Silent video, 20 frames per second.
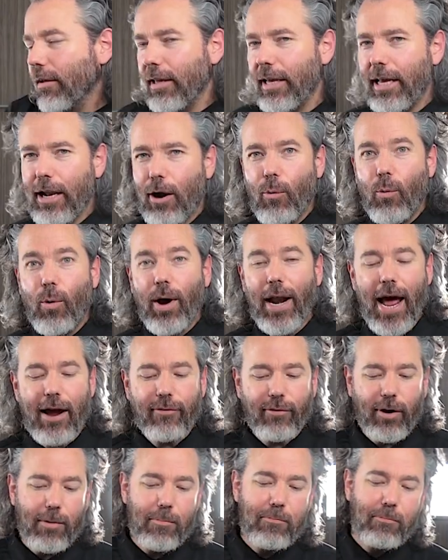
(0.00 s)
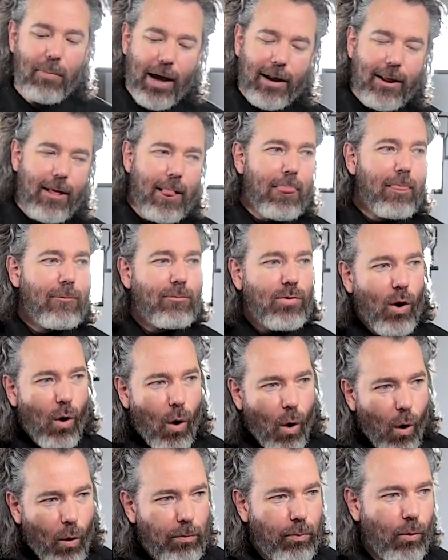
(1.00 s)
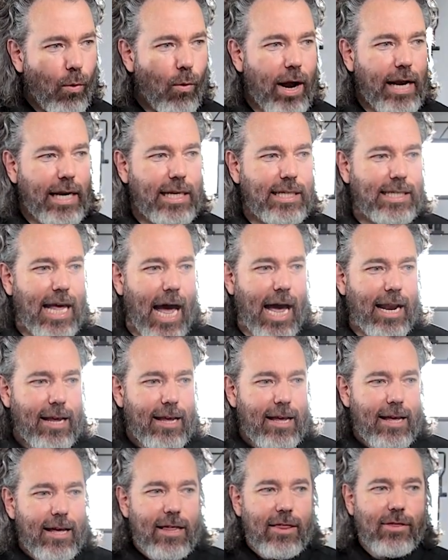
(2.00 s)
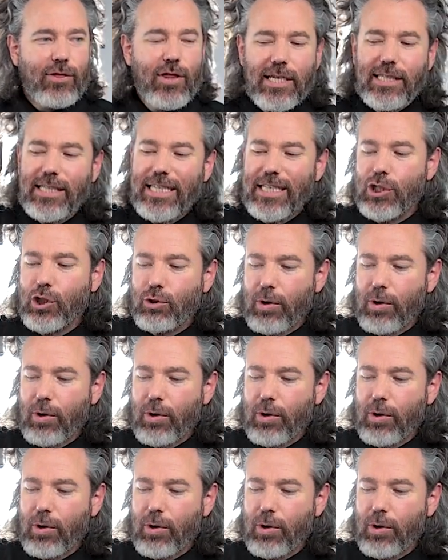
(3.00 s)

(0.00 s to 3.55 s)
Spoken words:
you know, whatever. But the whole point is that this can